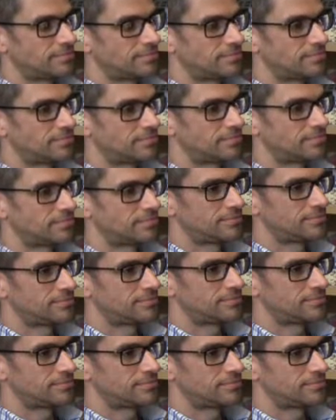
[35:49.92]

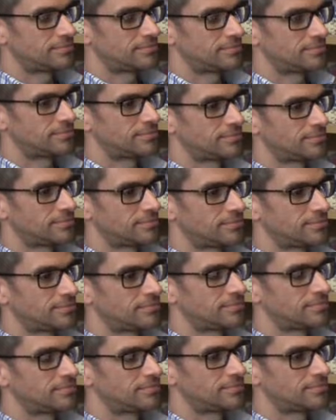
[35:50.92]

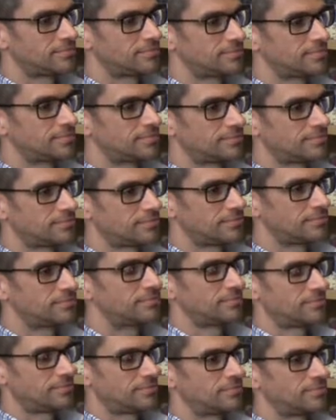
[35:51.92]

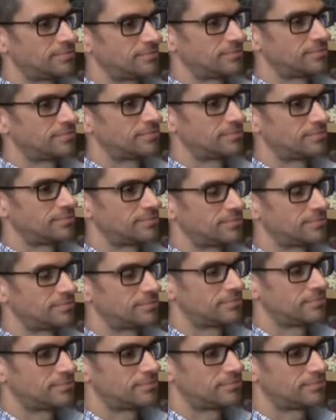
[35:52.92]

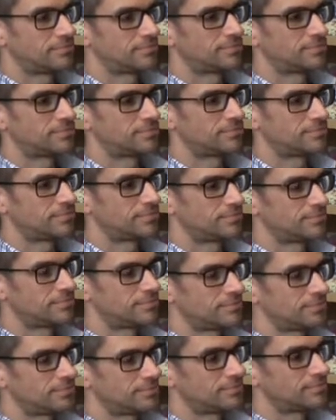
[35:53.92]

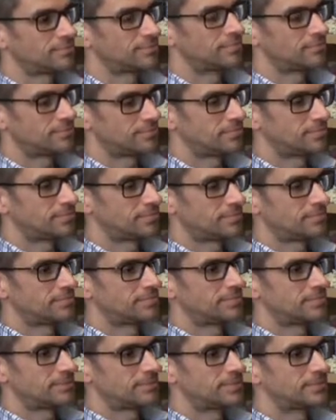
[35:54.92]

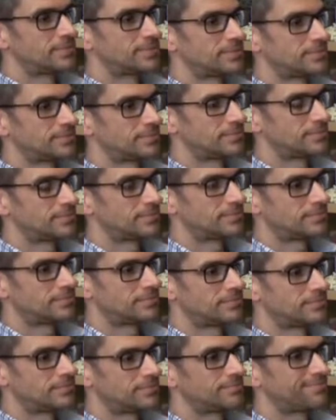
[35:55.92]

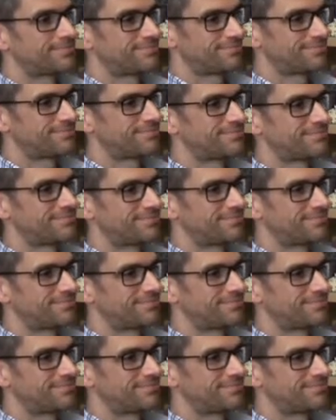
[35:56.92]
[no speech]